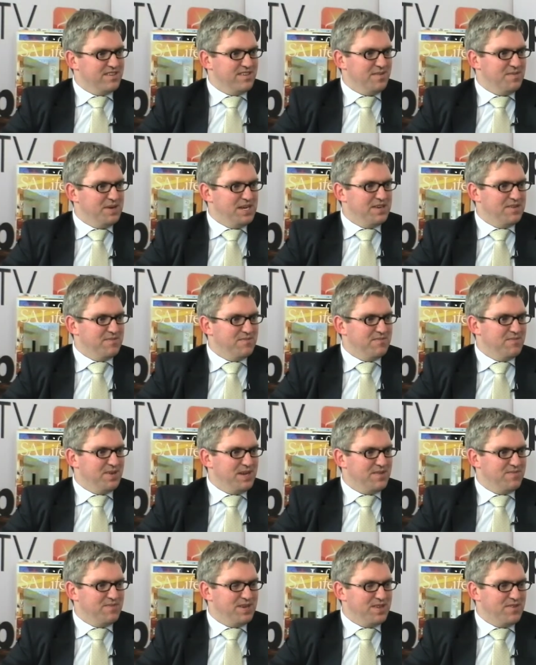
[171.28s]
I mean,
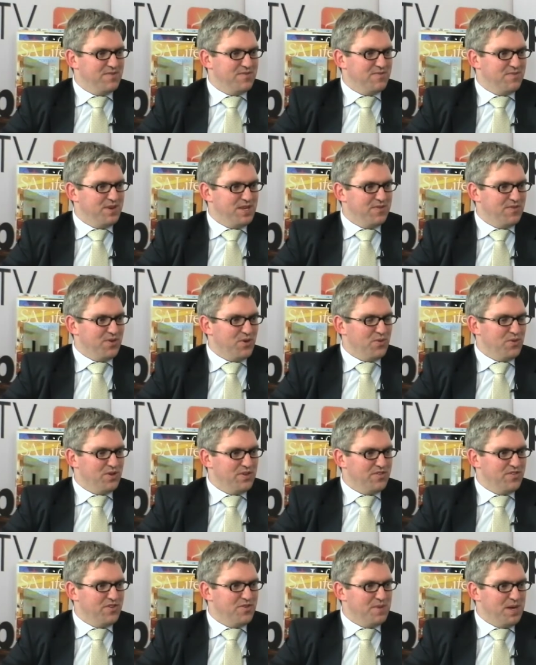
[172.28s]
when you've, when you've got all
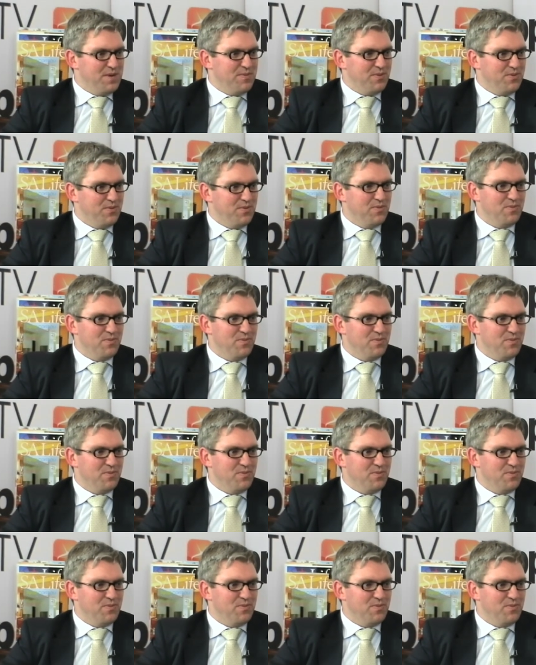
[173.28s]
these new people